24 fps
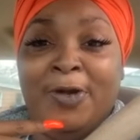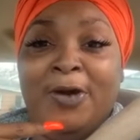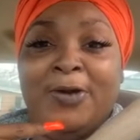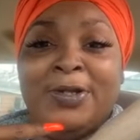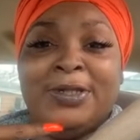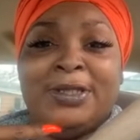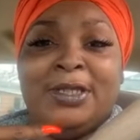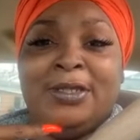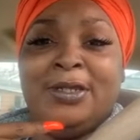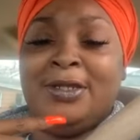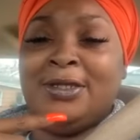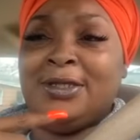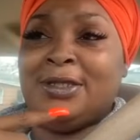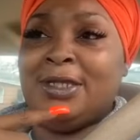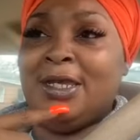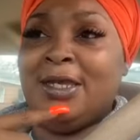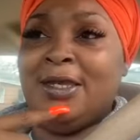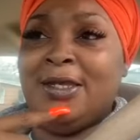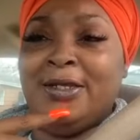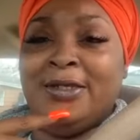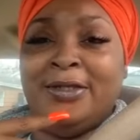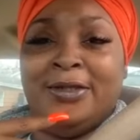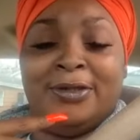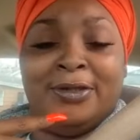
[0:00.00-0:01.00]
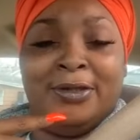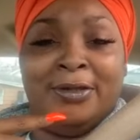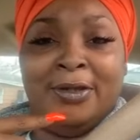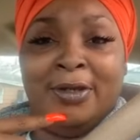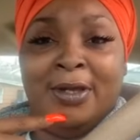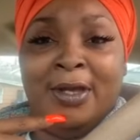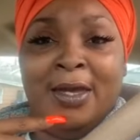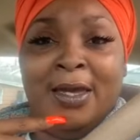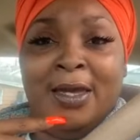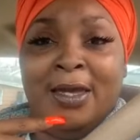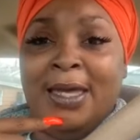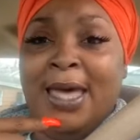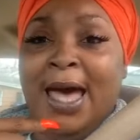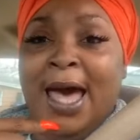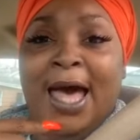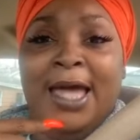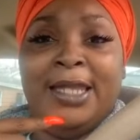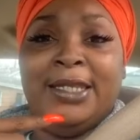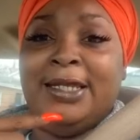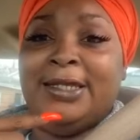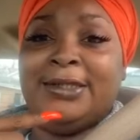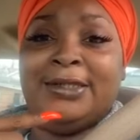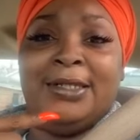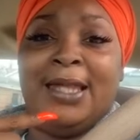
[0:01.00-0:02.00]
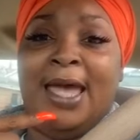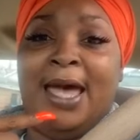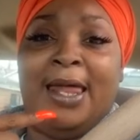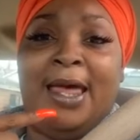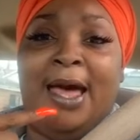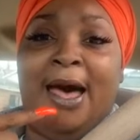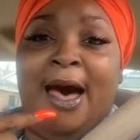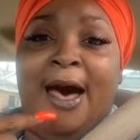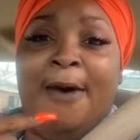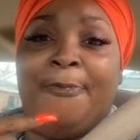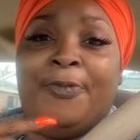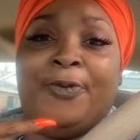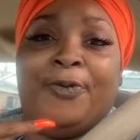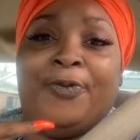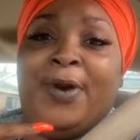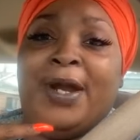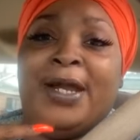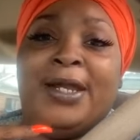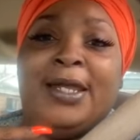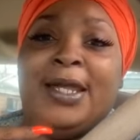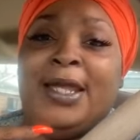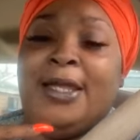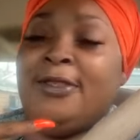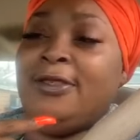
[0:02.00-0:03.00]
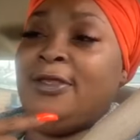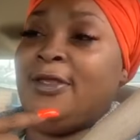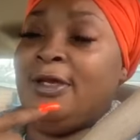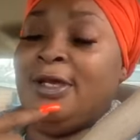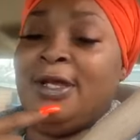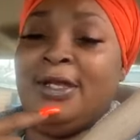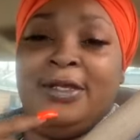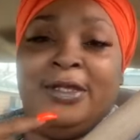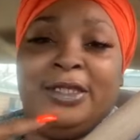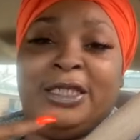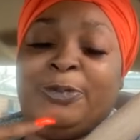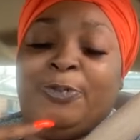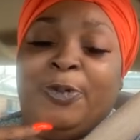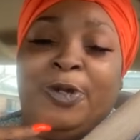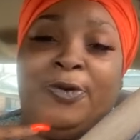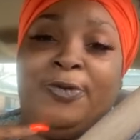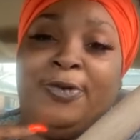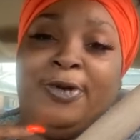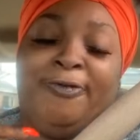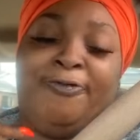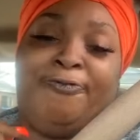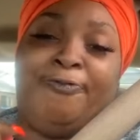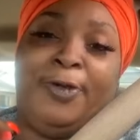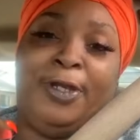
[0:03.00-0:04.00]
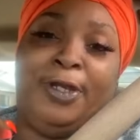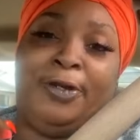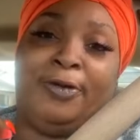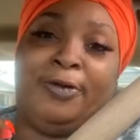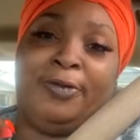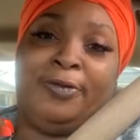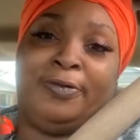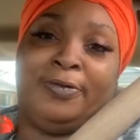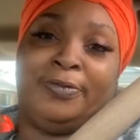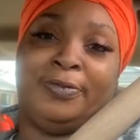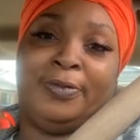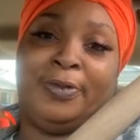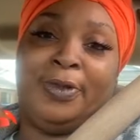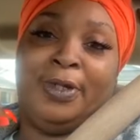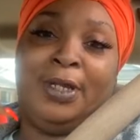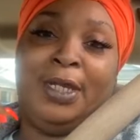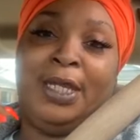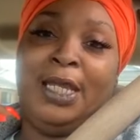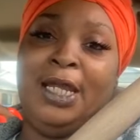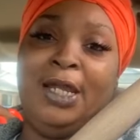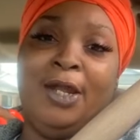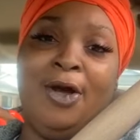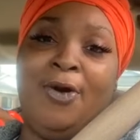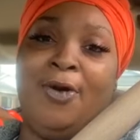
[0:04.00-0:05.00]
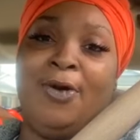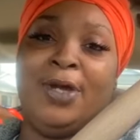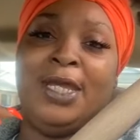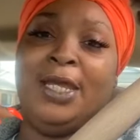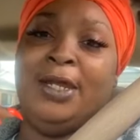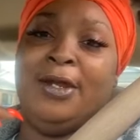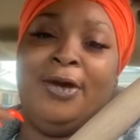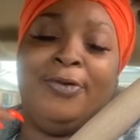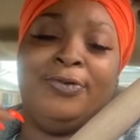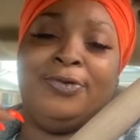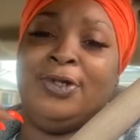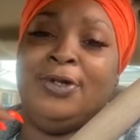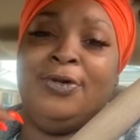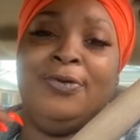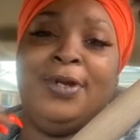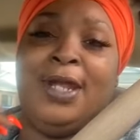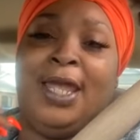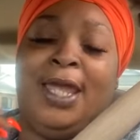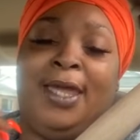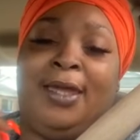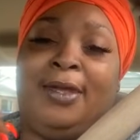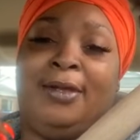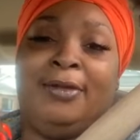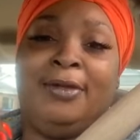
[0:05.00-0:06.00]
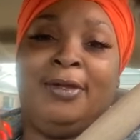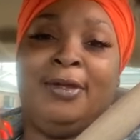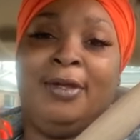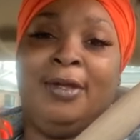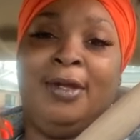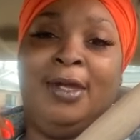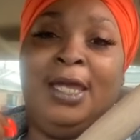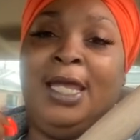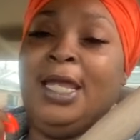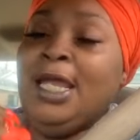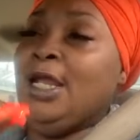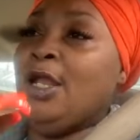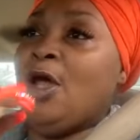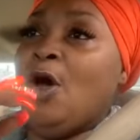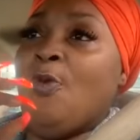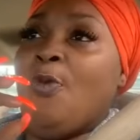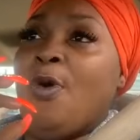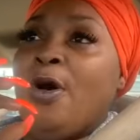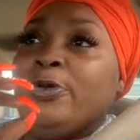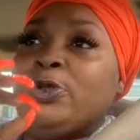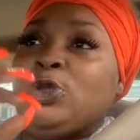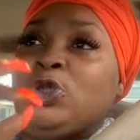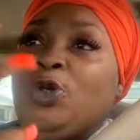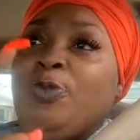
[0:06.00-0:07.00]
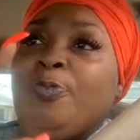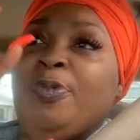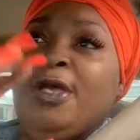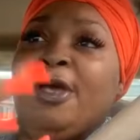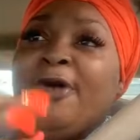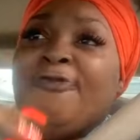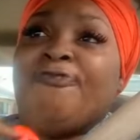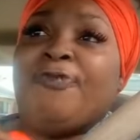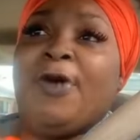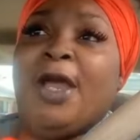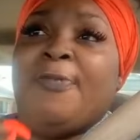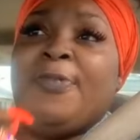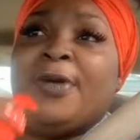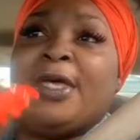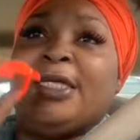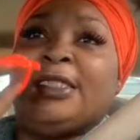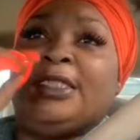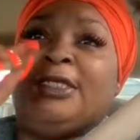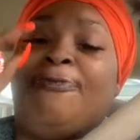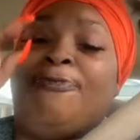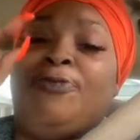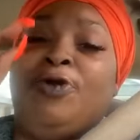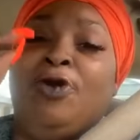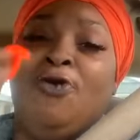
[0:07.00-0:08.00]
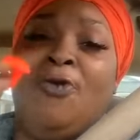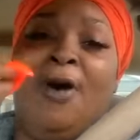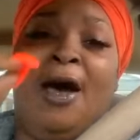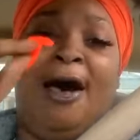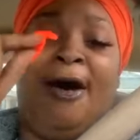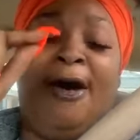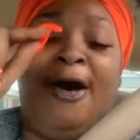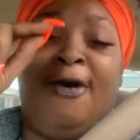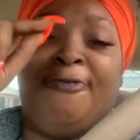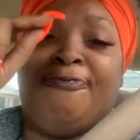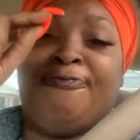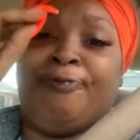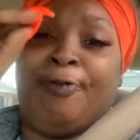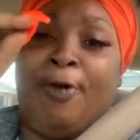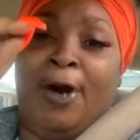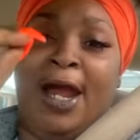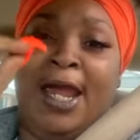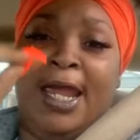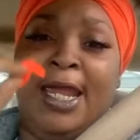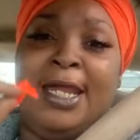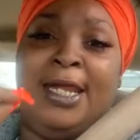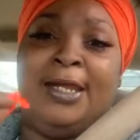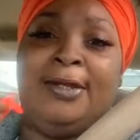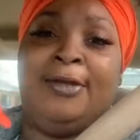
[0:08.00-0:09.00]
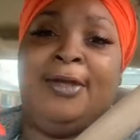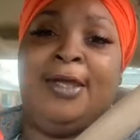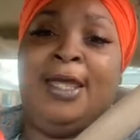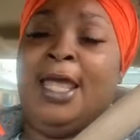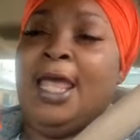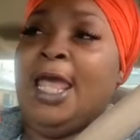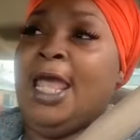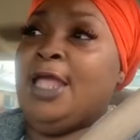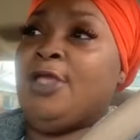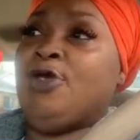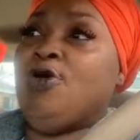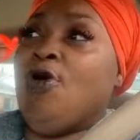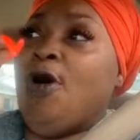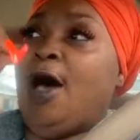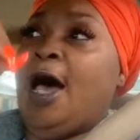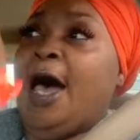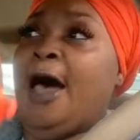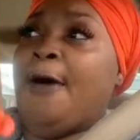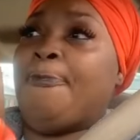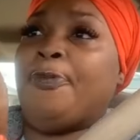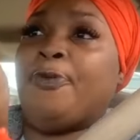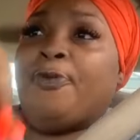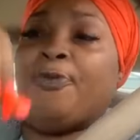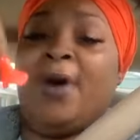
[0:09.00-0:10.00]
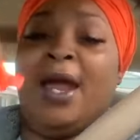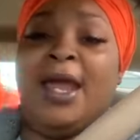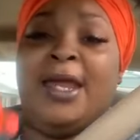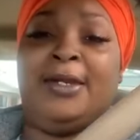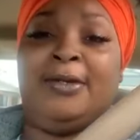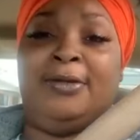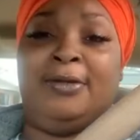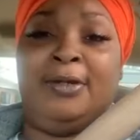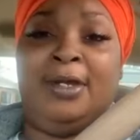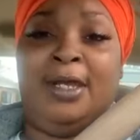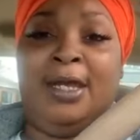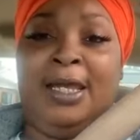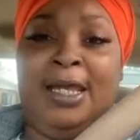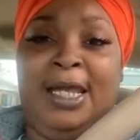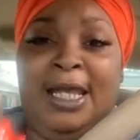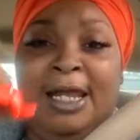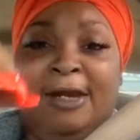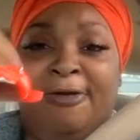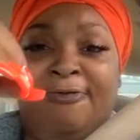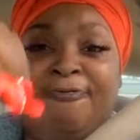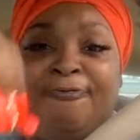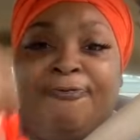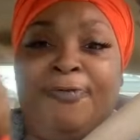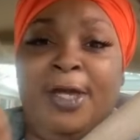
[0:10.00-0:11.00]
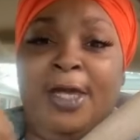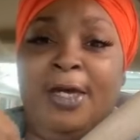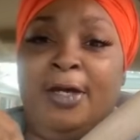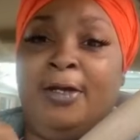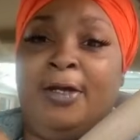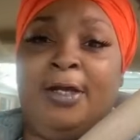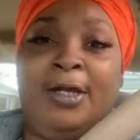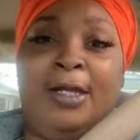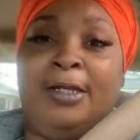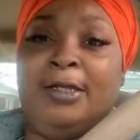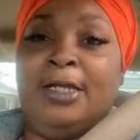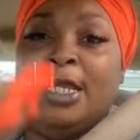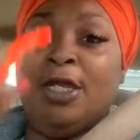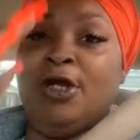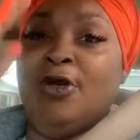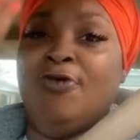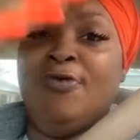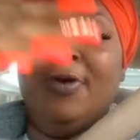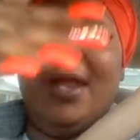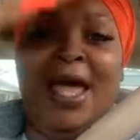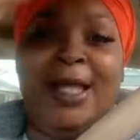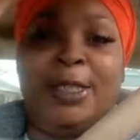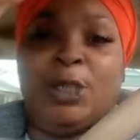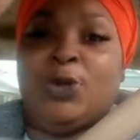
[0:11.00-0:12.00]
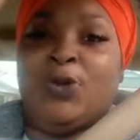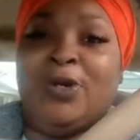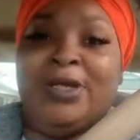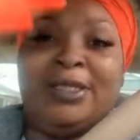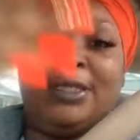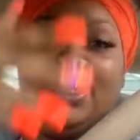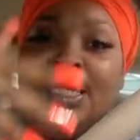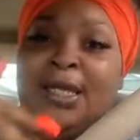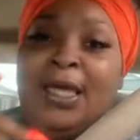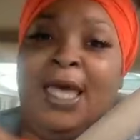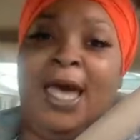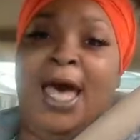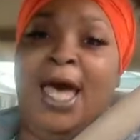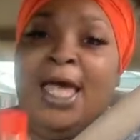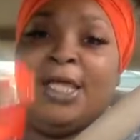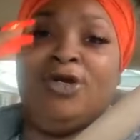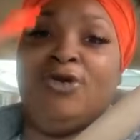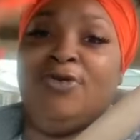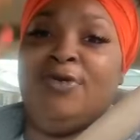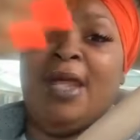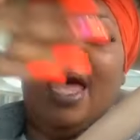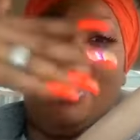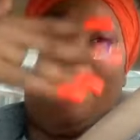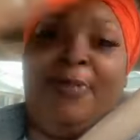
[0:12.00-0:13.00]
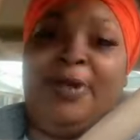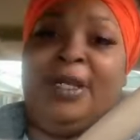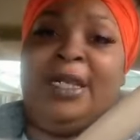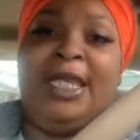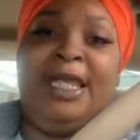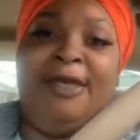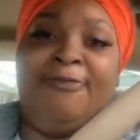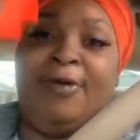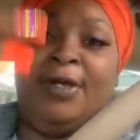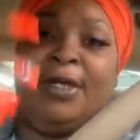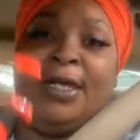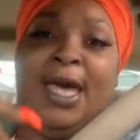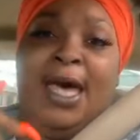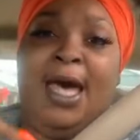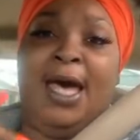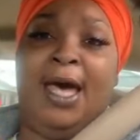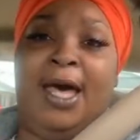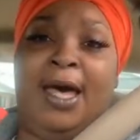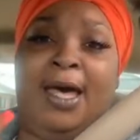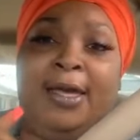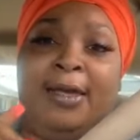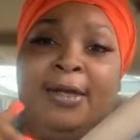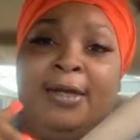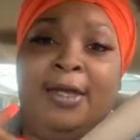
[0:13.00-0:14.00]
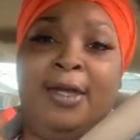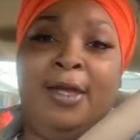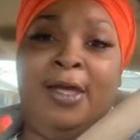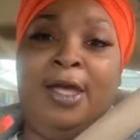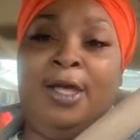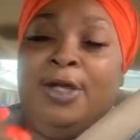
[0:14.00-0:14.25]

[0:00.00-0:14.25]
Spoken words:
Fear is a disease. God does not operate in the spirit of fear. He don't do that. He don't want you to be afraid, because if you are afraid and you're operating in fear, then you're not trusting God. You're not believing God.